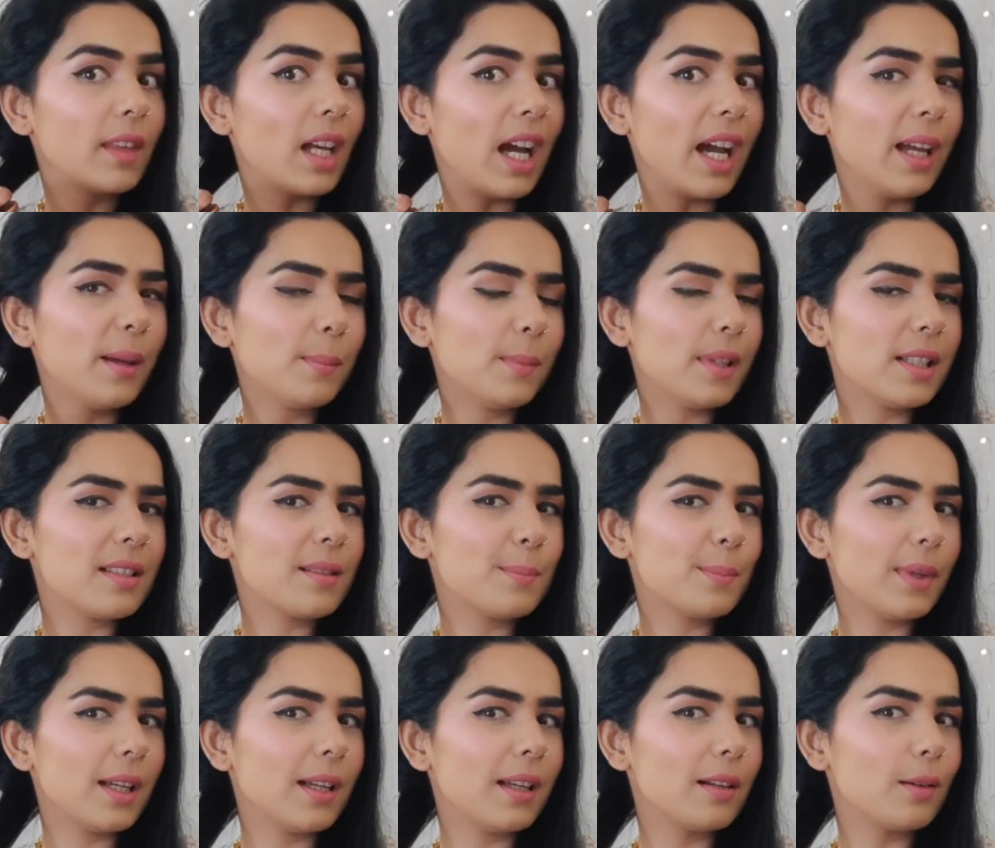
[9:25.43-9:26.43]
I
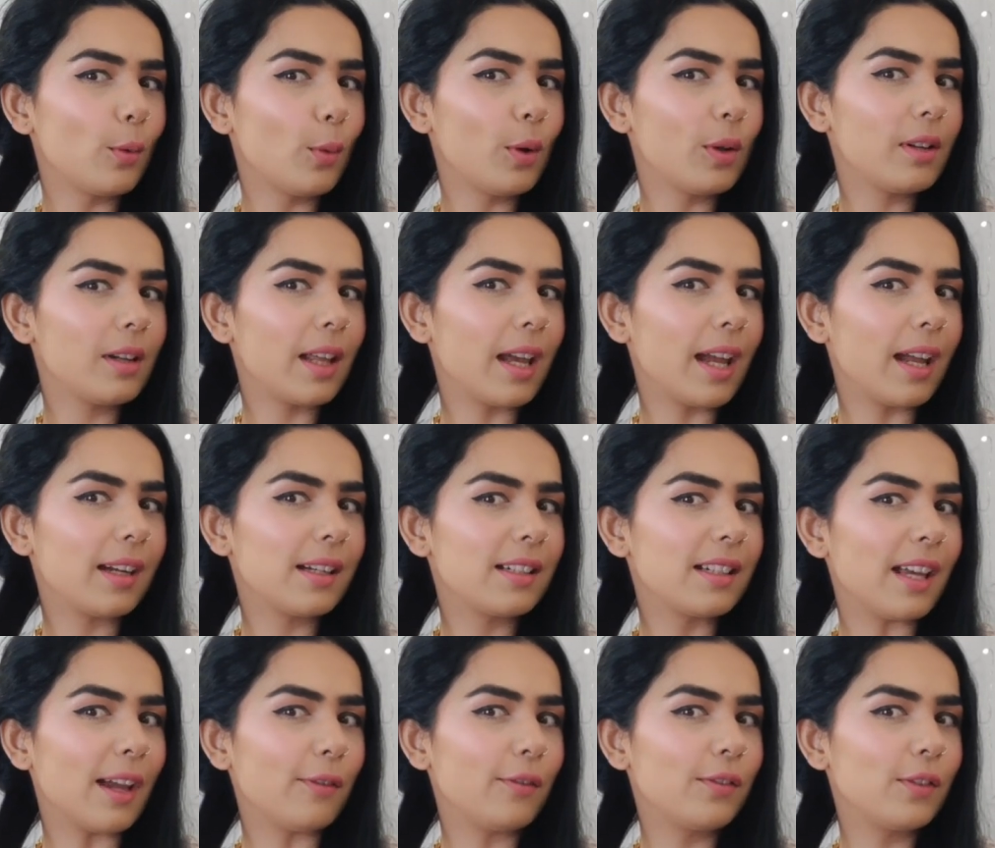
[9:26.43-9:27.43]
missed my old hair
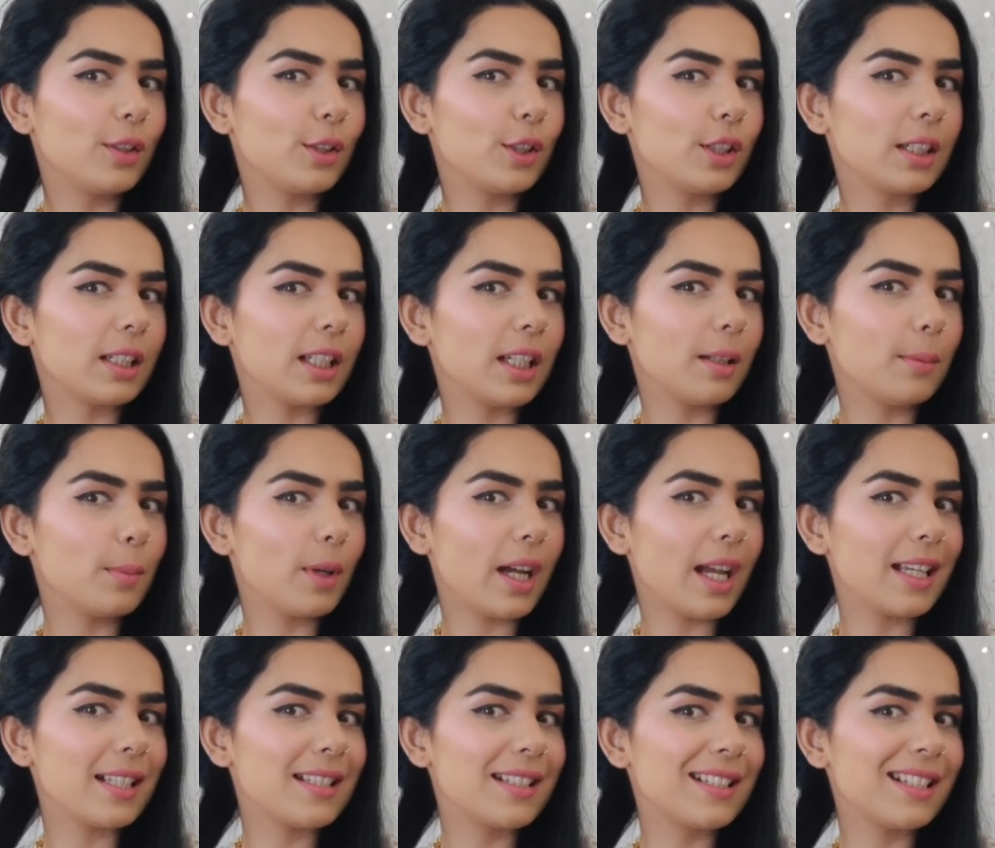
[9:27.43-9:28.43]
definitely, but
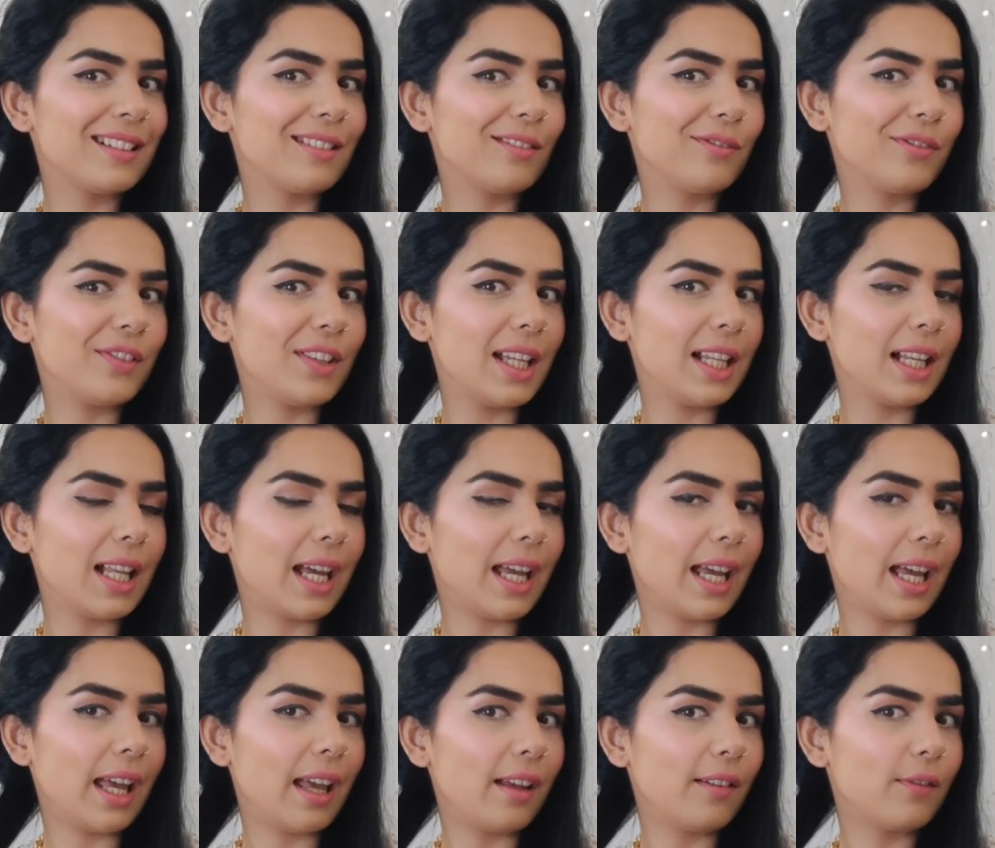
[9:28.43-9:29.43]
I still feel
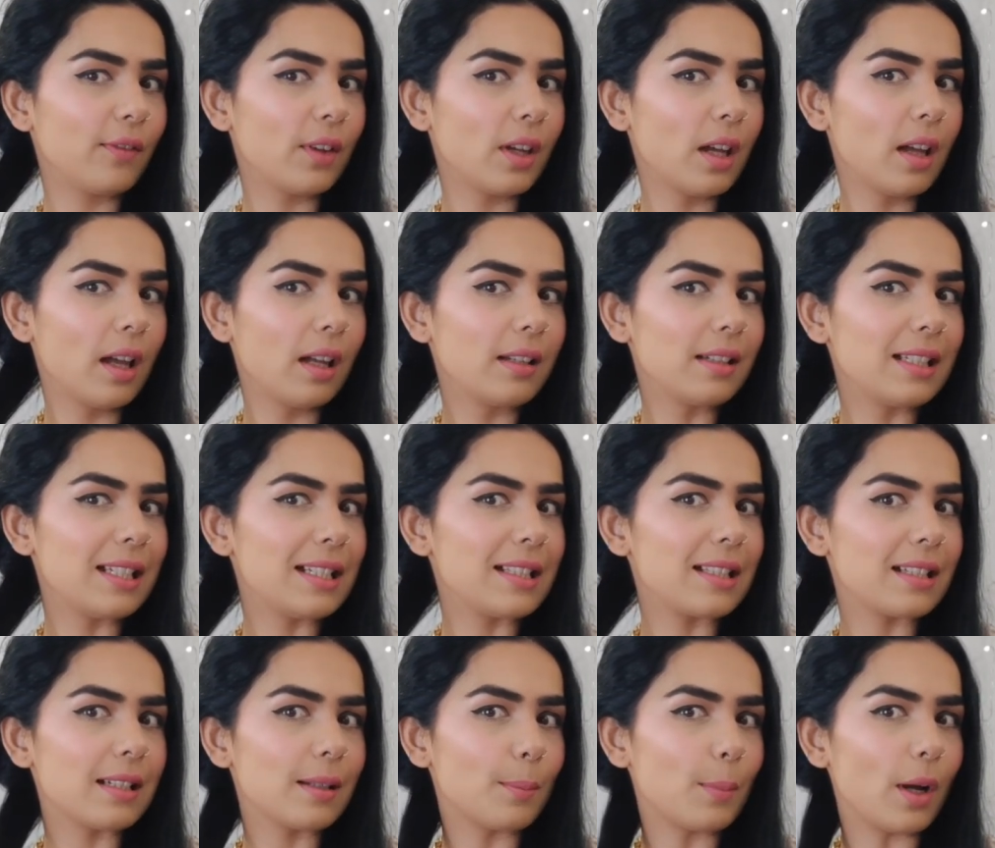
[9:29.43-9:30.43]
I have
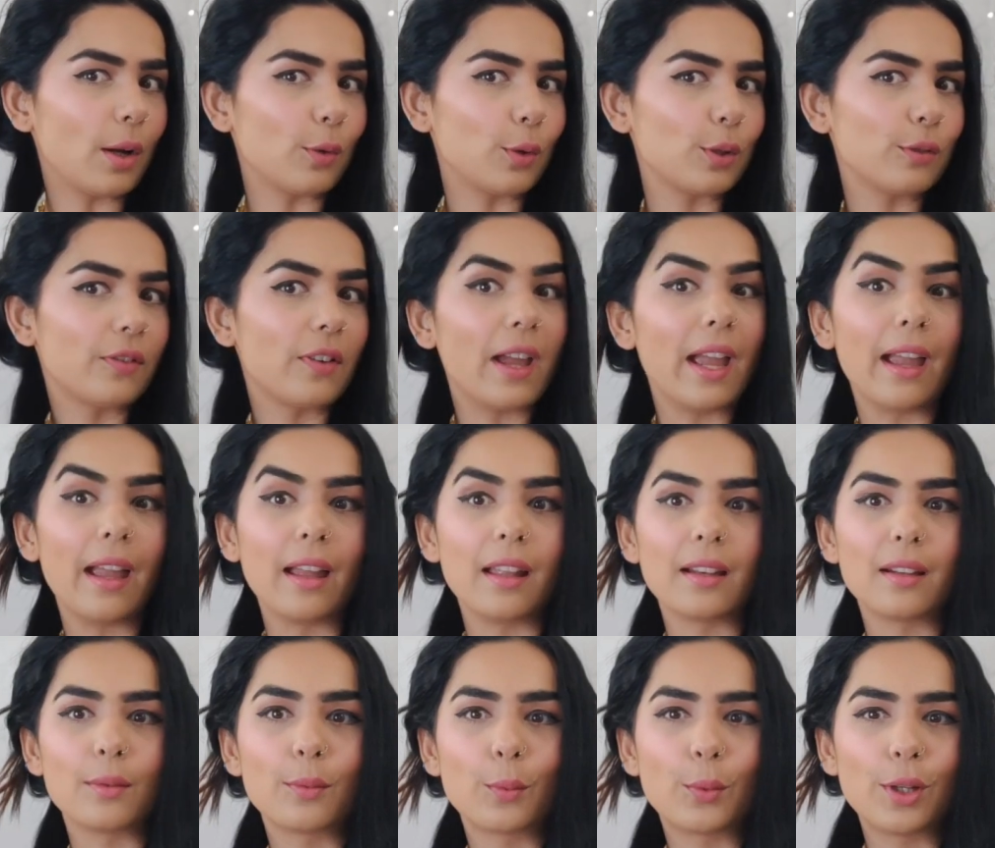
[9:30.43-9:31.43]
decent amount of
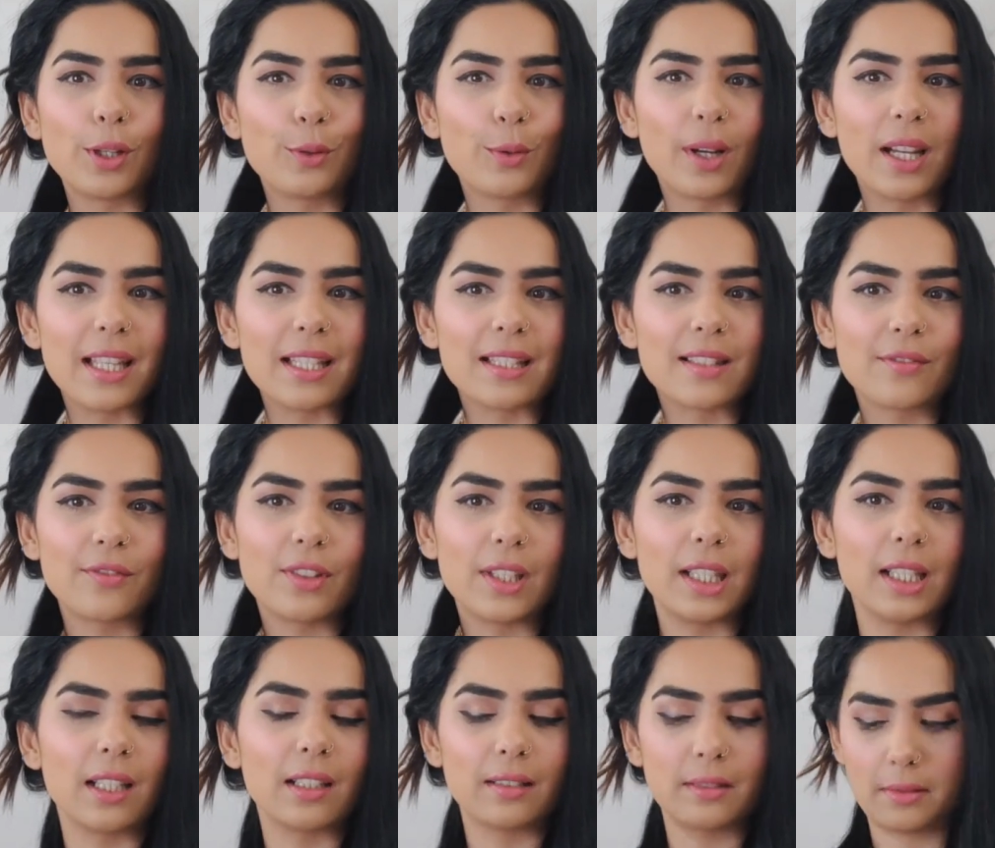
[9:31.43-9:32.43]
hair. What do you guys
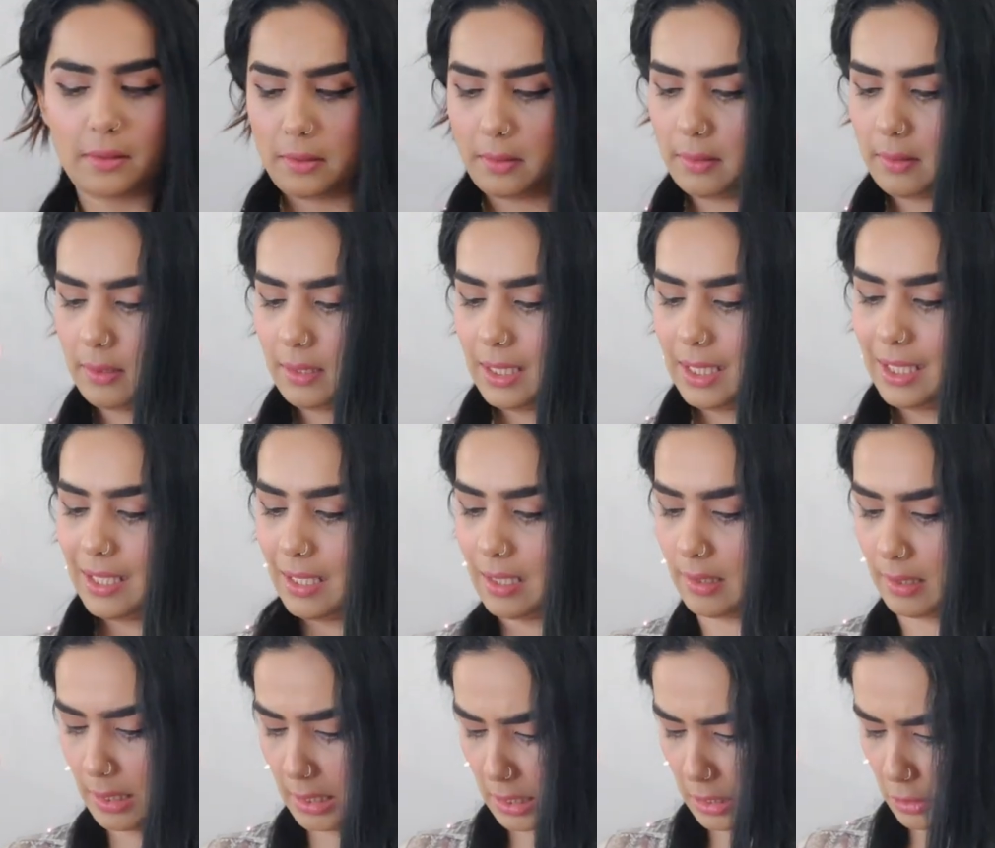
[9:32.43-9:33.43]
feel? I
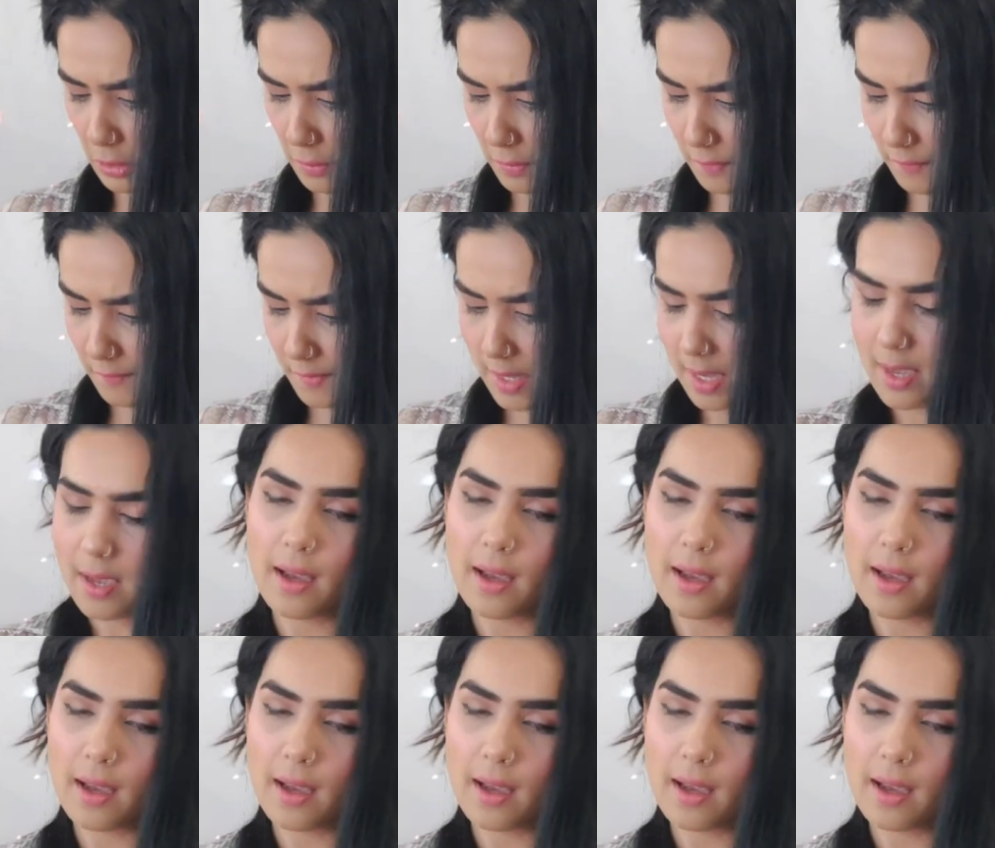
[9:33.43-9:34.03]
did think of